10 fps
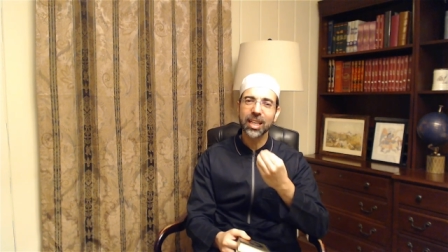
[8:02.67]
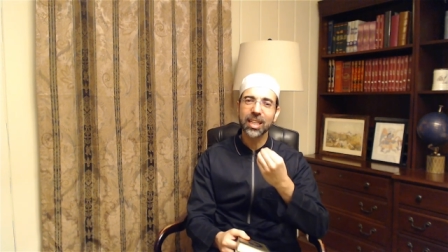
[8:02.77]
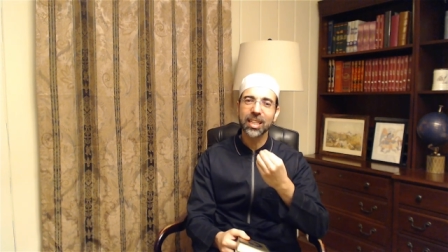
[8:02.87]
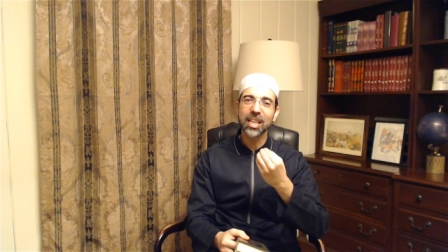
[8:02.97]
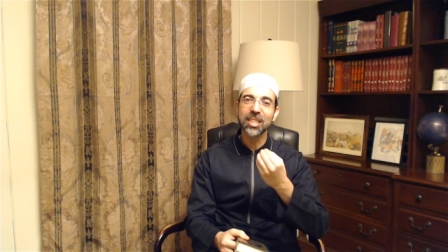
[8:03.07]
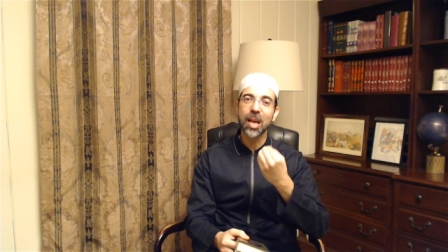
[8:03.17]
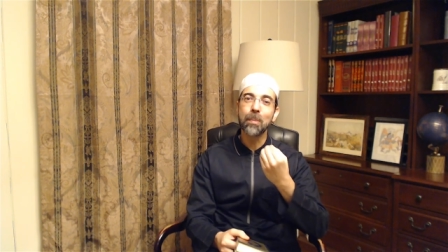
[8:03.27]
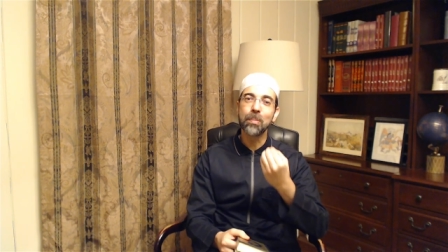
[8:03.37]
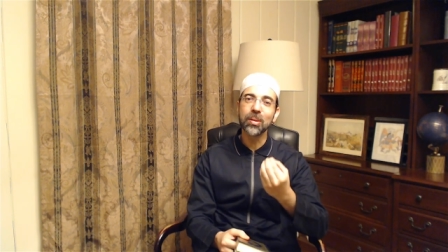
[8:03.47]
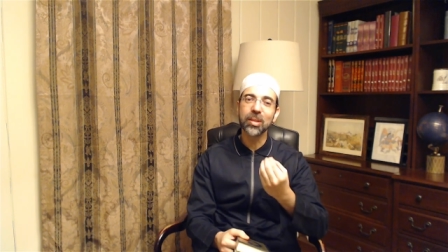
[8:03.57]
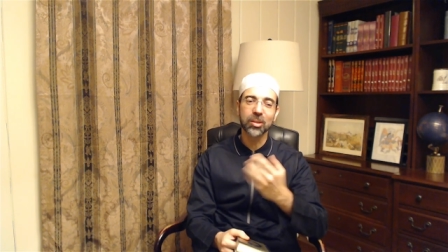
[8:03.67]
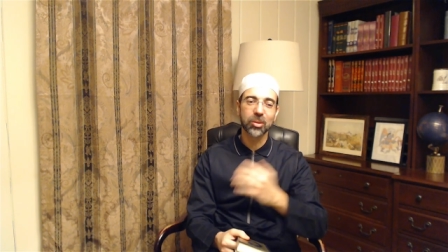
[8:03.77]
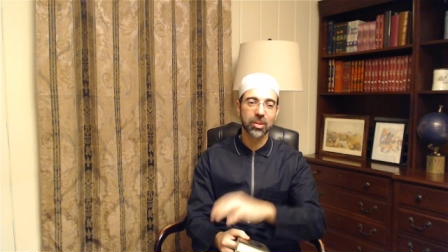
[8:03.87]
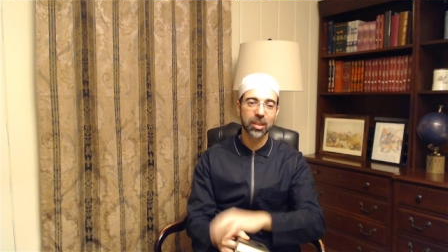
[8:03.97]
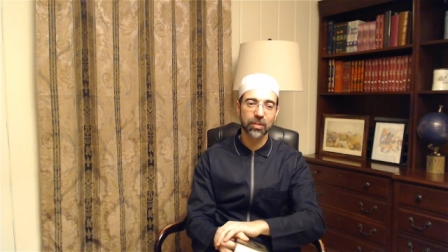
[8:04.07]
in His ability to
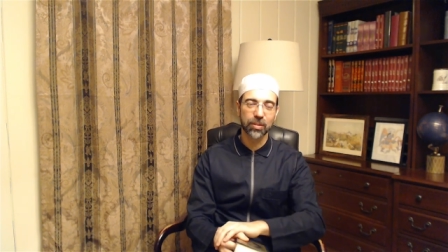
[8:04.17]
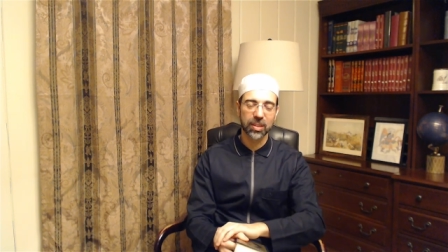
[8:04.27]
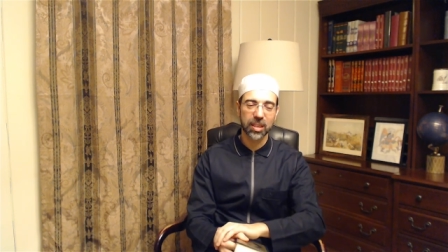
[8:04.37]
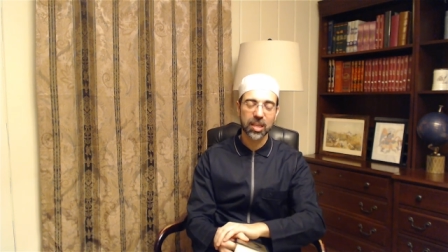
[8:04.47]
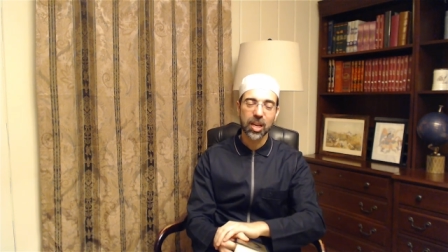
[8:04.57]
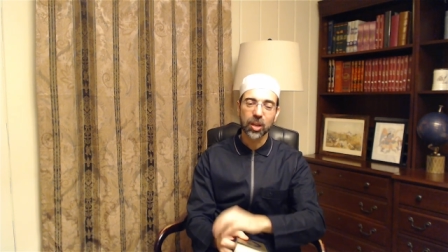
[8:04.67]
deliver this.